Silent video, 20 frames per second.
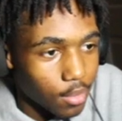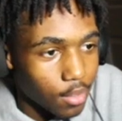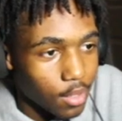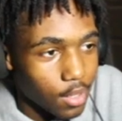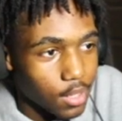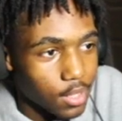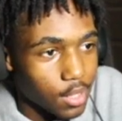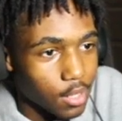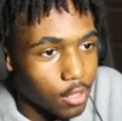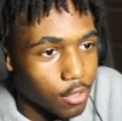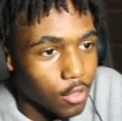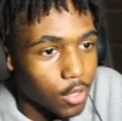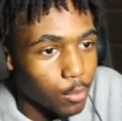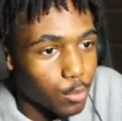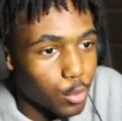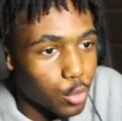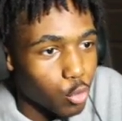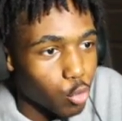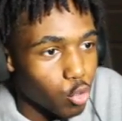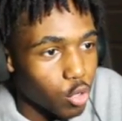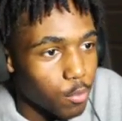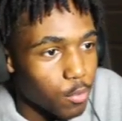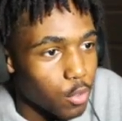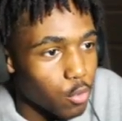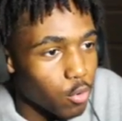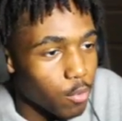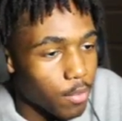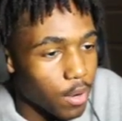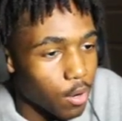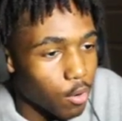Because I'll absorb you
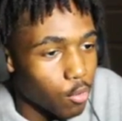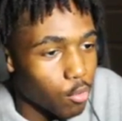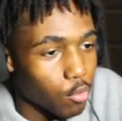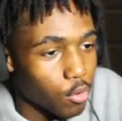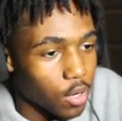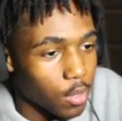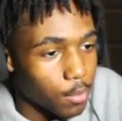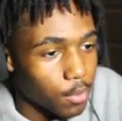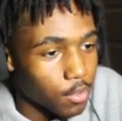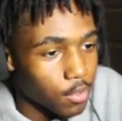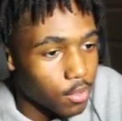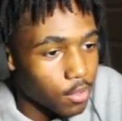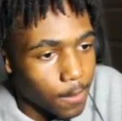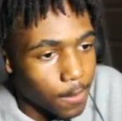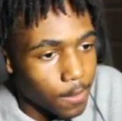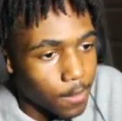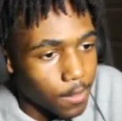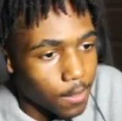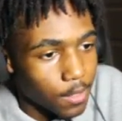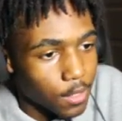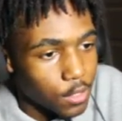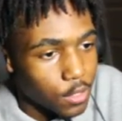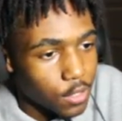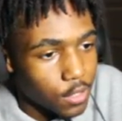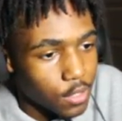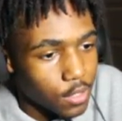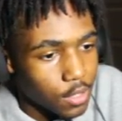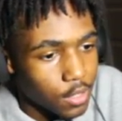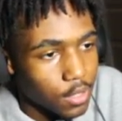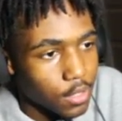with my orb. Let's
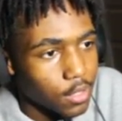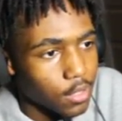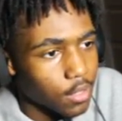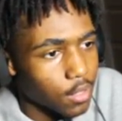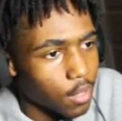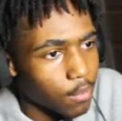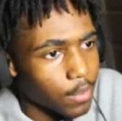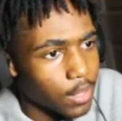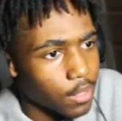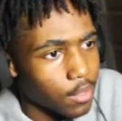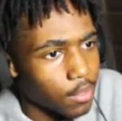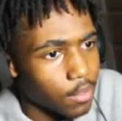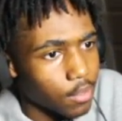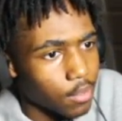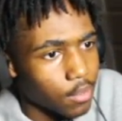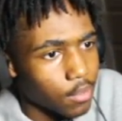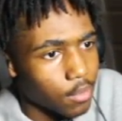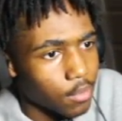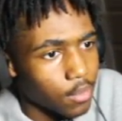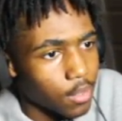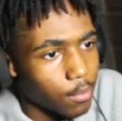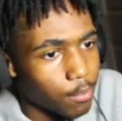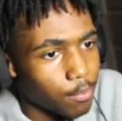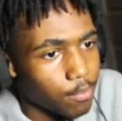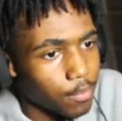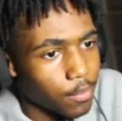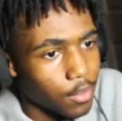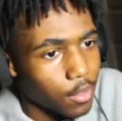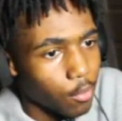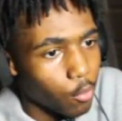just see... I mean, the
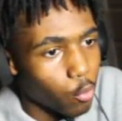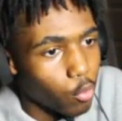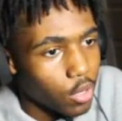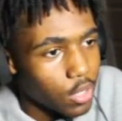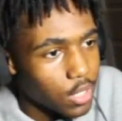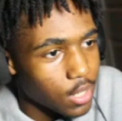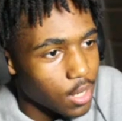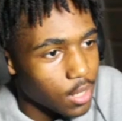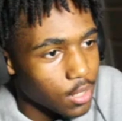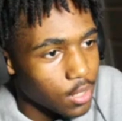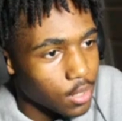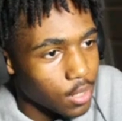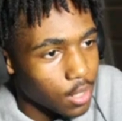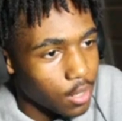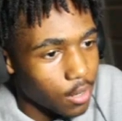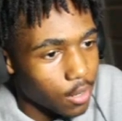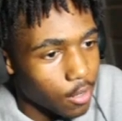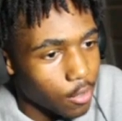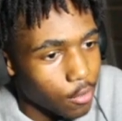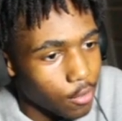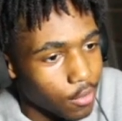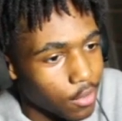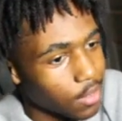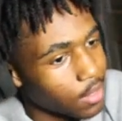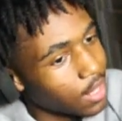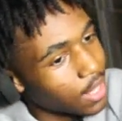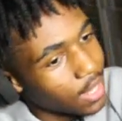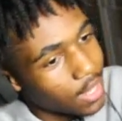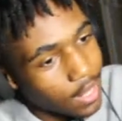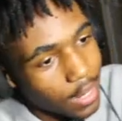worst case scenario,
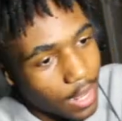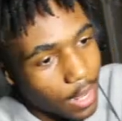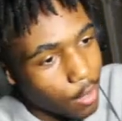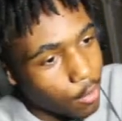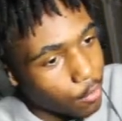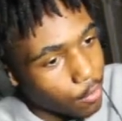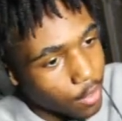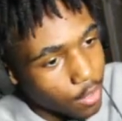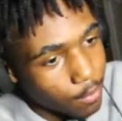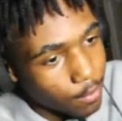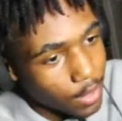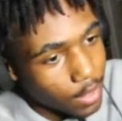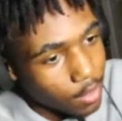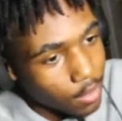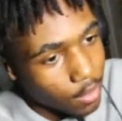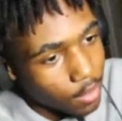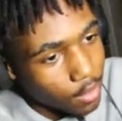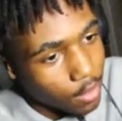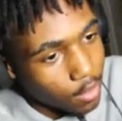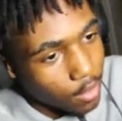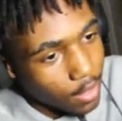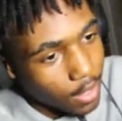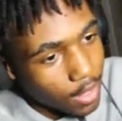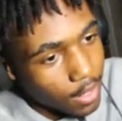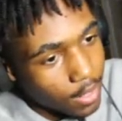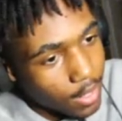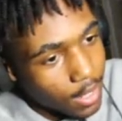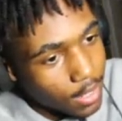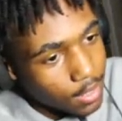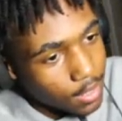they can outrun me.
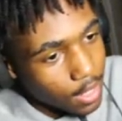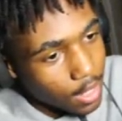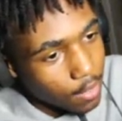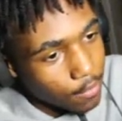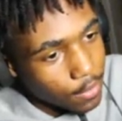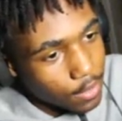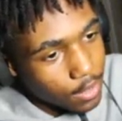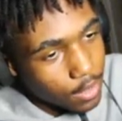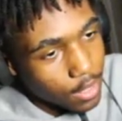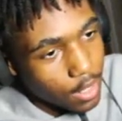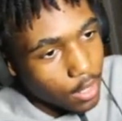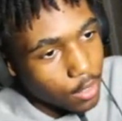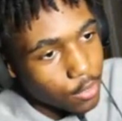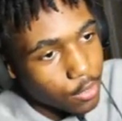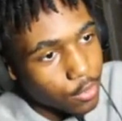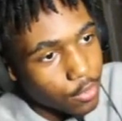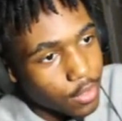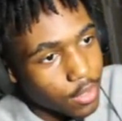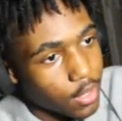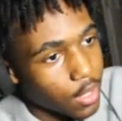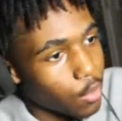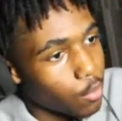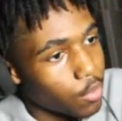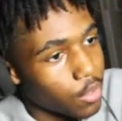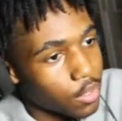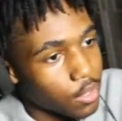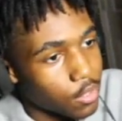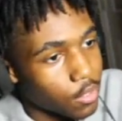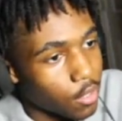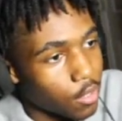And that's obviously not true because they
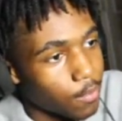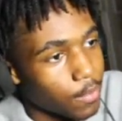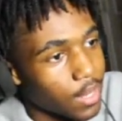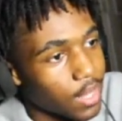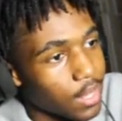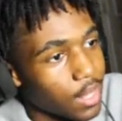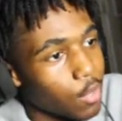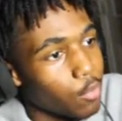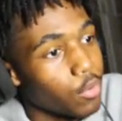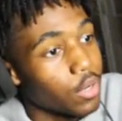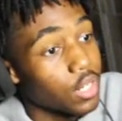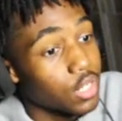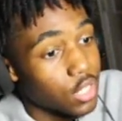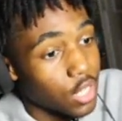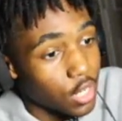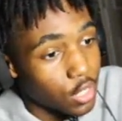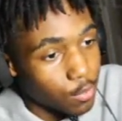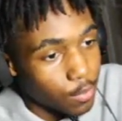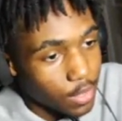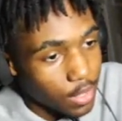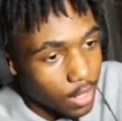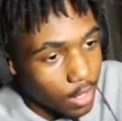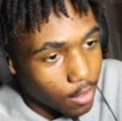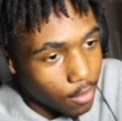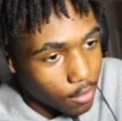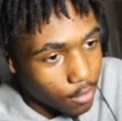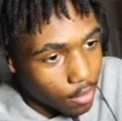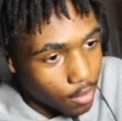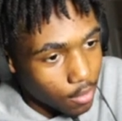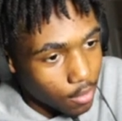would have saw me and they would have chased me down.